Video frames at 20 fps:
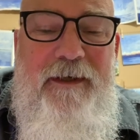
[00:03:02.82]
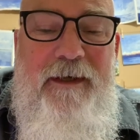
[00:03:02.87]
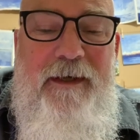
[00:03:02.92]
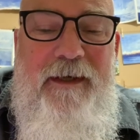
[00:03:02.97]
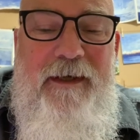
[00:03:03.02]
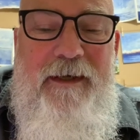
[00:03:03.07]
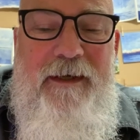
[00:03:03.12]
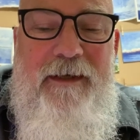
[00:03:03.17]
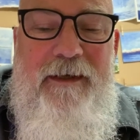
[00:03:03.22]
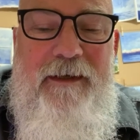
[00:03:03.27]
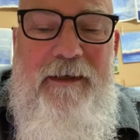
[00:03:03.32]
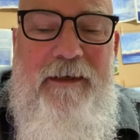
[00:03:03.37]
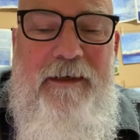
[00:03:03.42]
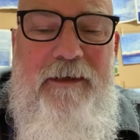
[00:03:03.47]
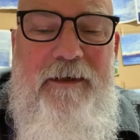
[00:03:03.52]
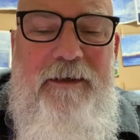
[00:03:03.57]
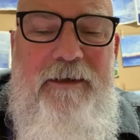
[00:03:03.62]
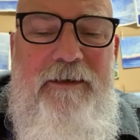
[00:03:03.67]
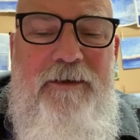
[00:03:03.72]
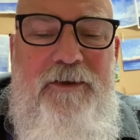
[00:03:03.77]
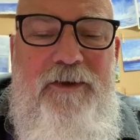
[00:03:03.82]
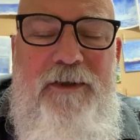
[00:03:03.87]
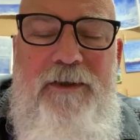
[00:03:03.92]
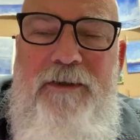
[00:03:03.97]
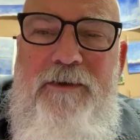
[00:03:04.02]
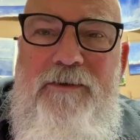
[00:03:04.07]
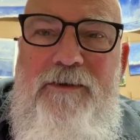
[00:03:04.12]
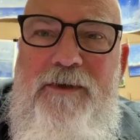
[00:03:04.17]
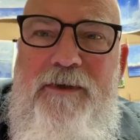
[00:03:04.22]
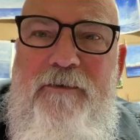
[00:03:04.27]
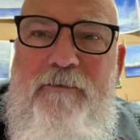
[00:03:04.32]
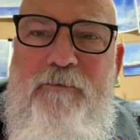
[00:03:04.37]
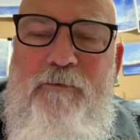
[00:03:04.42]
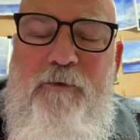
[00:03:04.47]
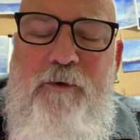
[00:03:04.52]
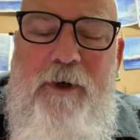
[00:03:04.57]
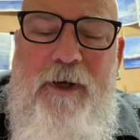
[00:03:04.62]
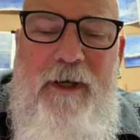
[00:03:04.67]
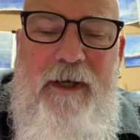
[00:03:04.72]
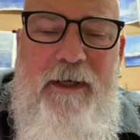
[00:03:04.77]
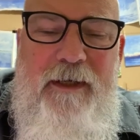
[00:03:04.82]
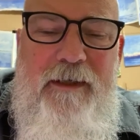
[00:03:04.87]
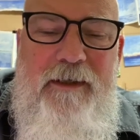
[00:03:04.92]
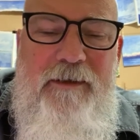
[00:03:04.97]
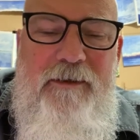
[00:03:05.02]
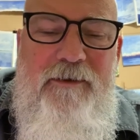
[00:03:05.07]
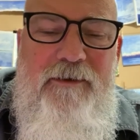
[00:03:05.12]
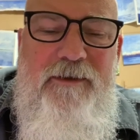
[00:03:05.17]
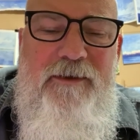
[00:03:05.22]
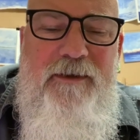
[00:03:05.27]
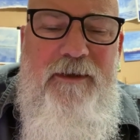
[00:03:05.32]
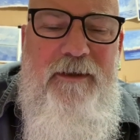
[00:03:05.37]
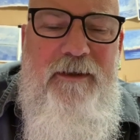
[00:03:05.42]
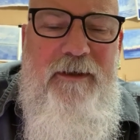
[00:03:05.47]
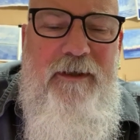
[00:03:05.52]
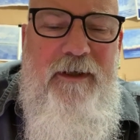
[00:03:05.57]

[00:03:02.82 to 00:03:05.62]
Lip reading: and she used the phrase